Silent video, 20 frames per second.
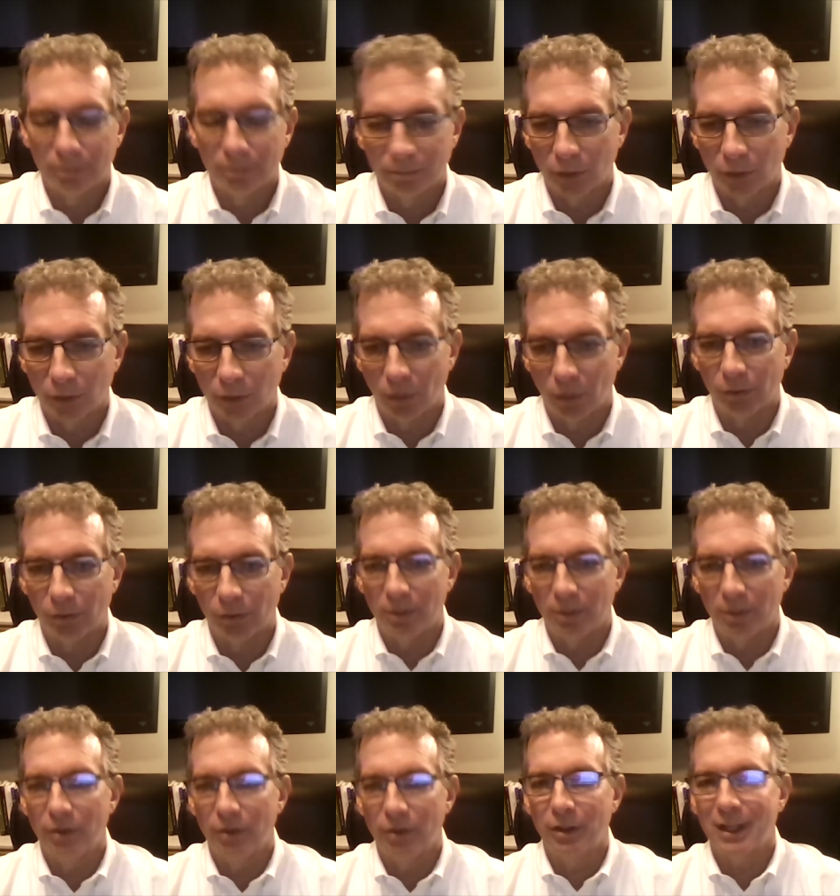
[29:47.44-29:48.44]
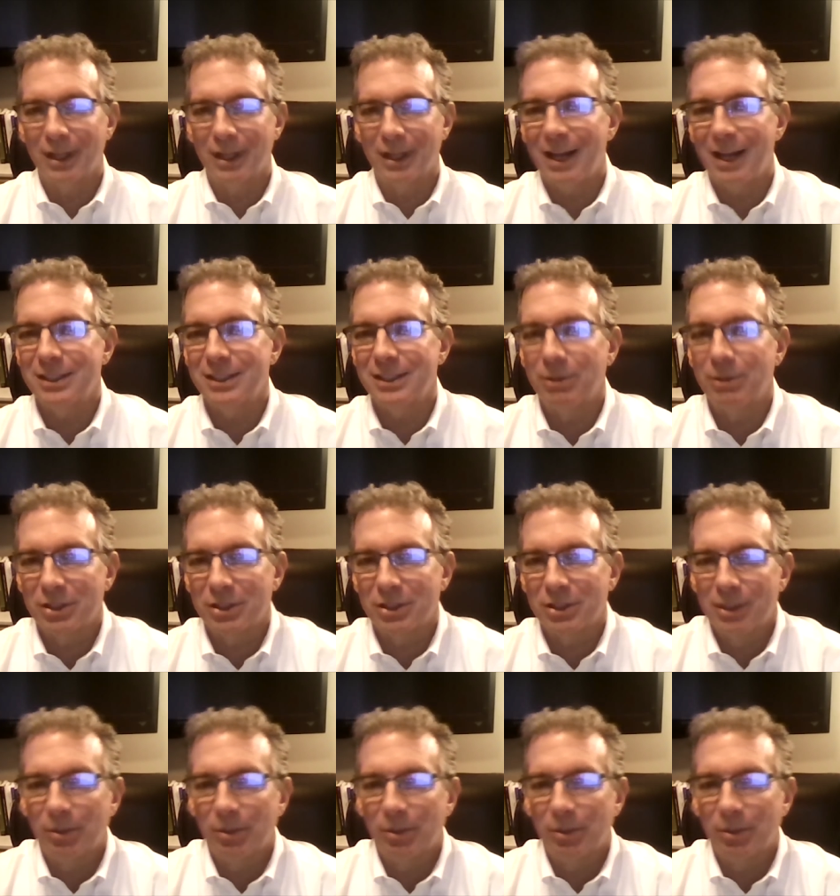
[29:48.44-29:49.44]
go over. But the concept just
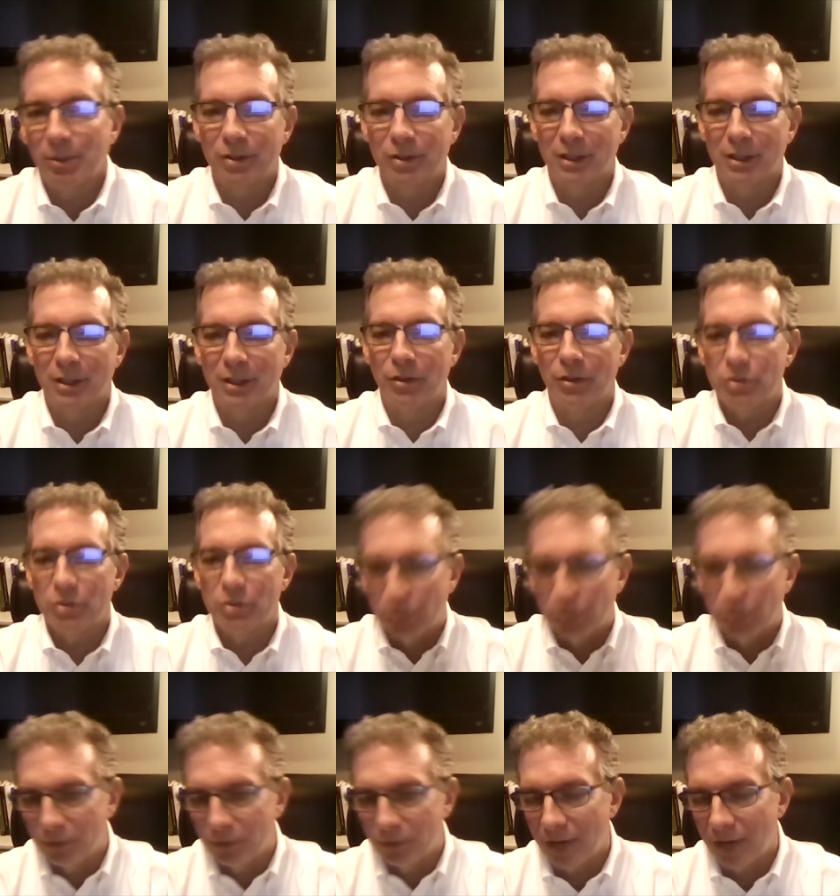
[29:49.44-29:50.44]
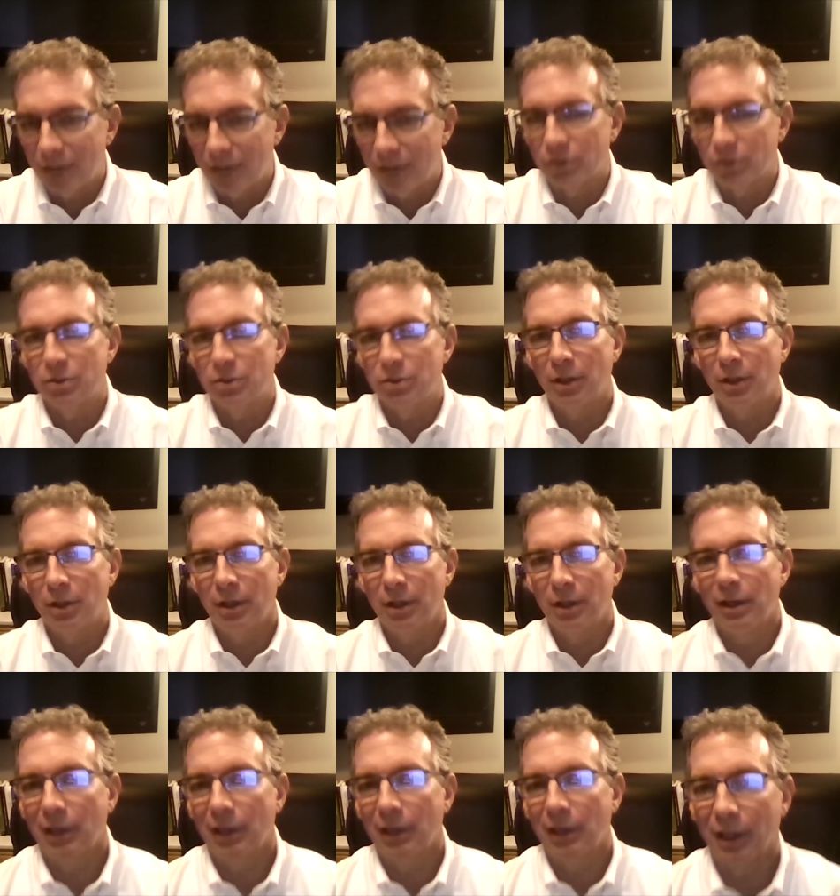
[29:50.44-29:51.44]
simply looks at those three factors.
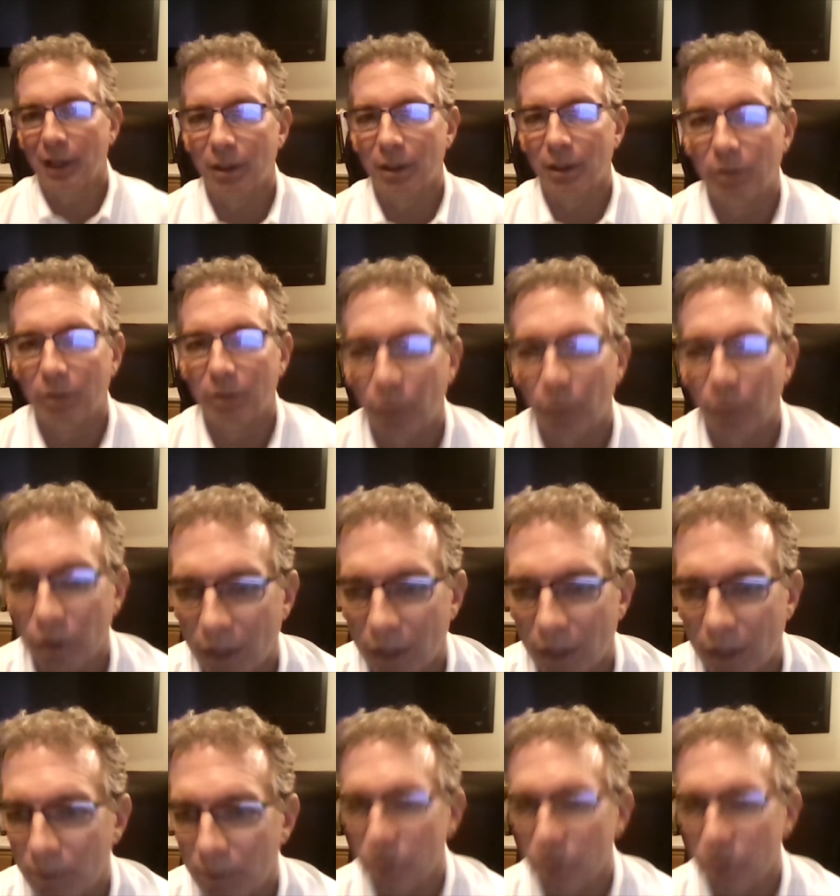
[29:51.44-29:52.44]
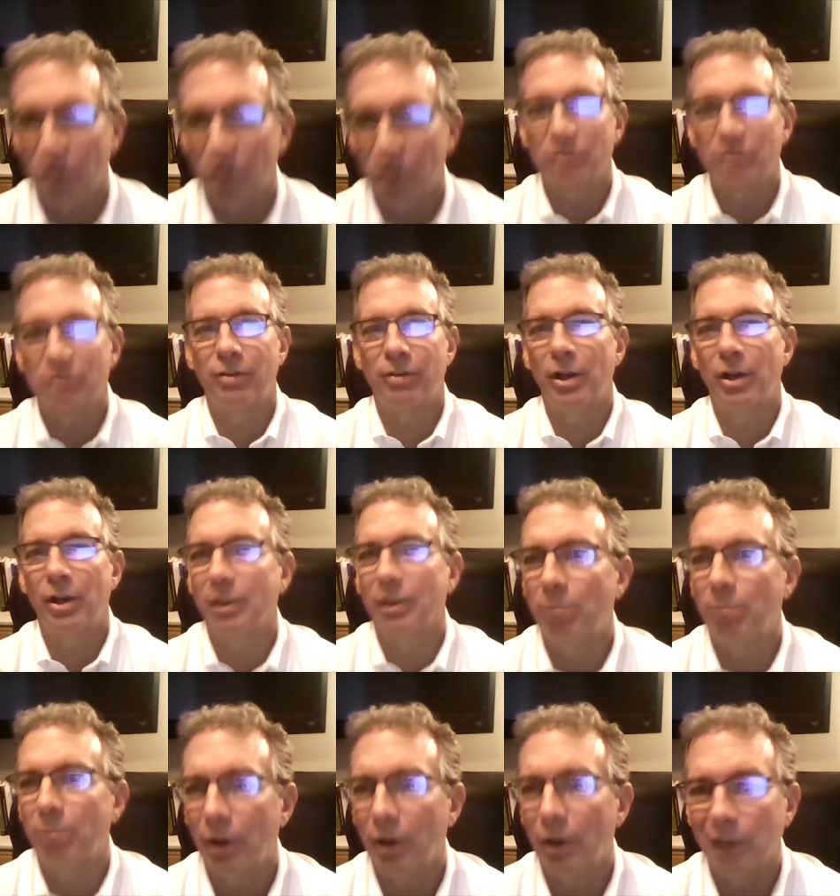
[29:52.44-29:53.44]
And when your number starts falling
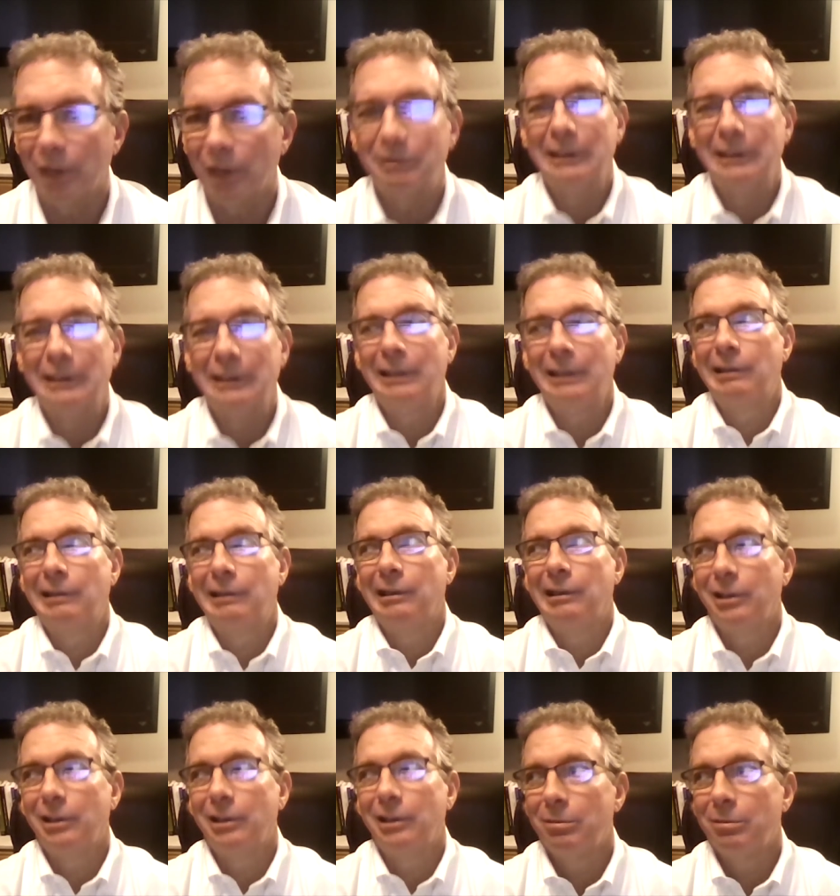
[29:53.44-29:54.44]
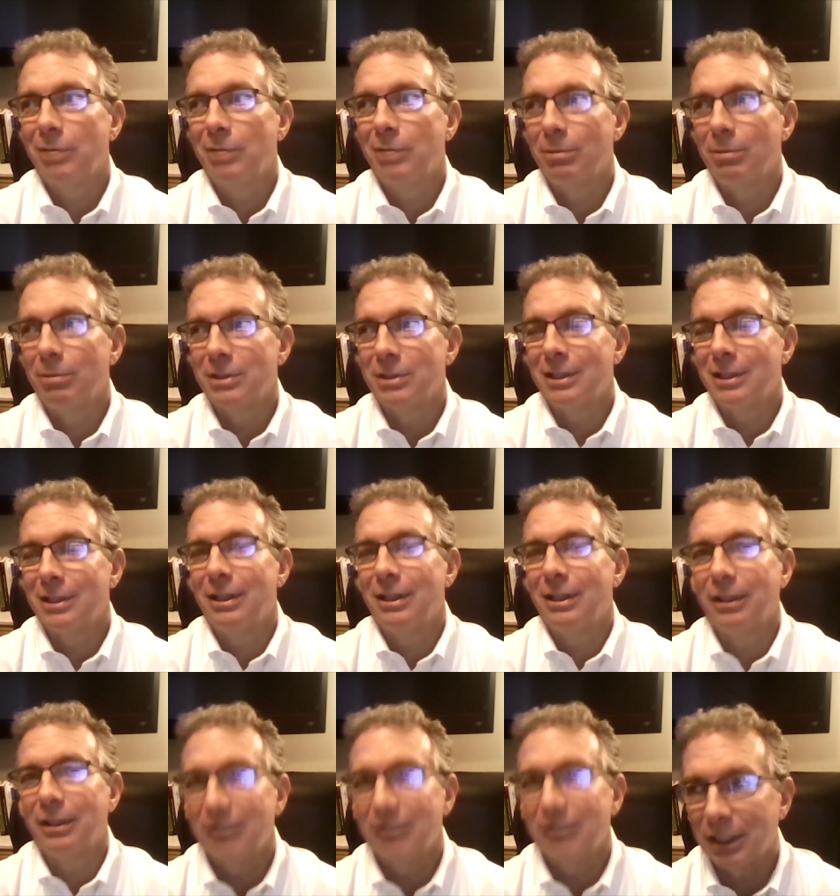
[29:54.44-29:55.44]
apart, it's
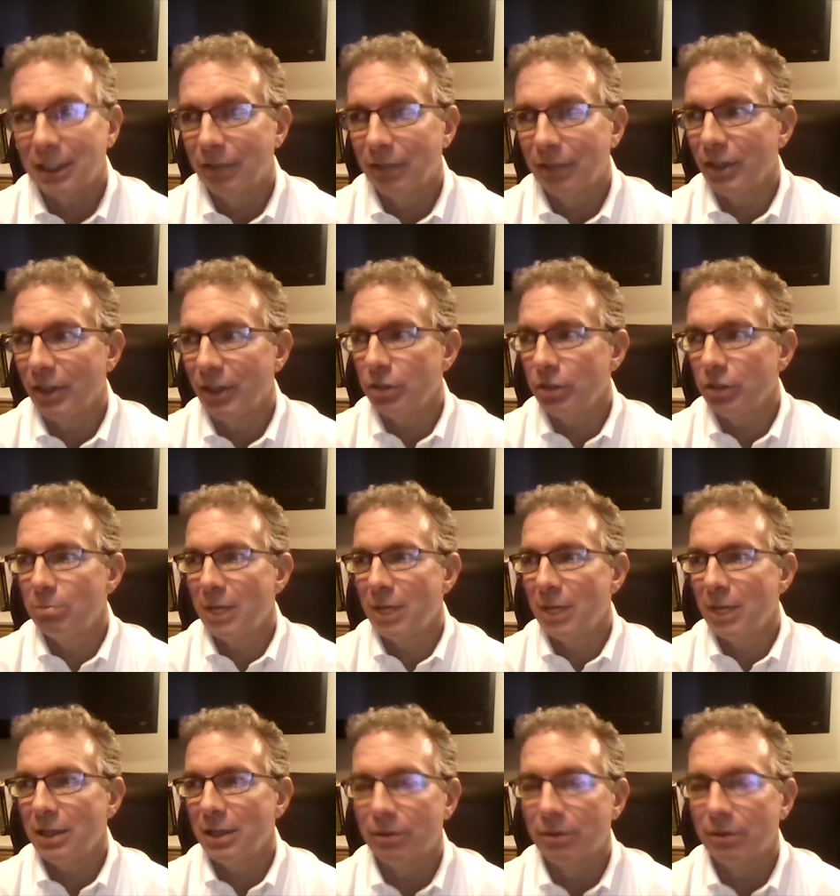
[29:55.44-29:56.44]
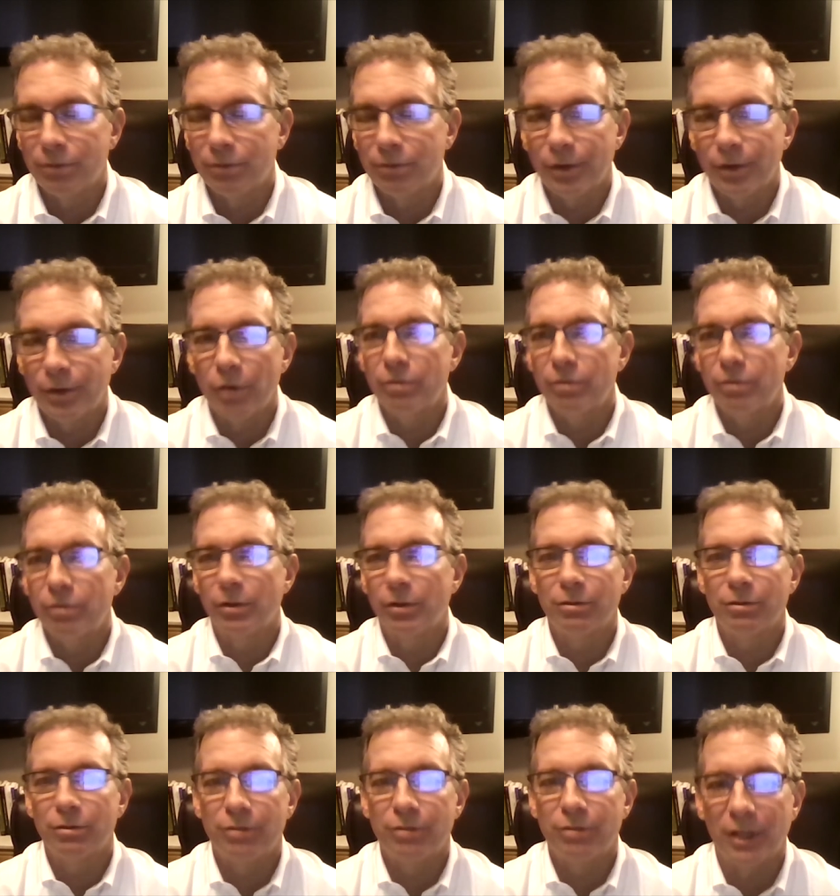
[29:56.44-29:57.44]
indicative that you may have
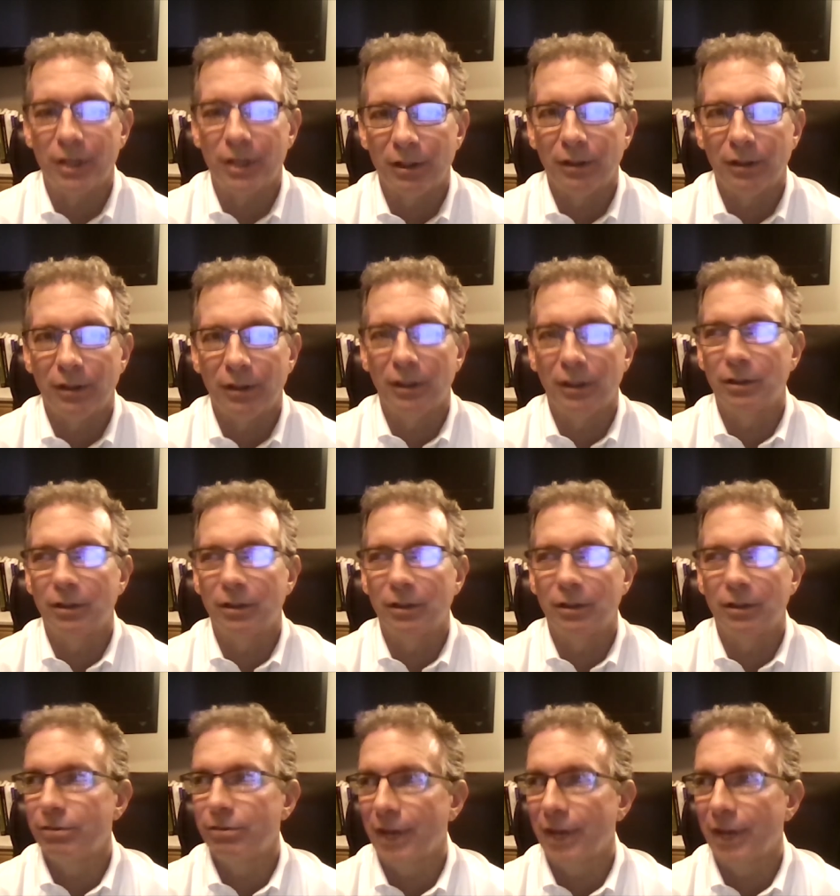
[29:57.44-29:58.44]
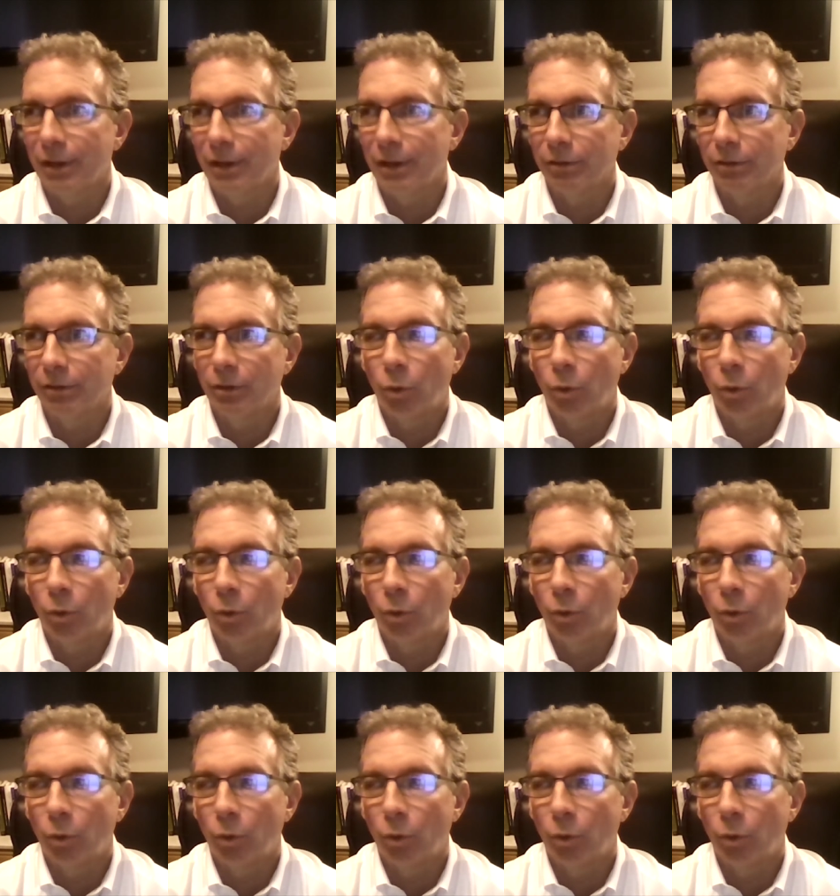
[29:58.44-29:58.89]
overfit and found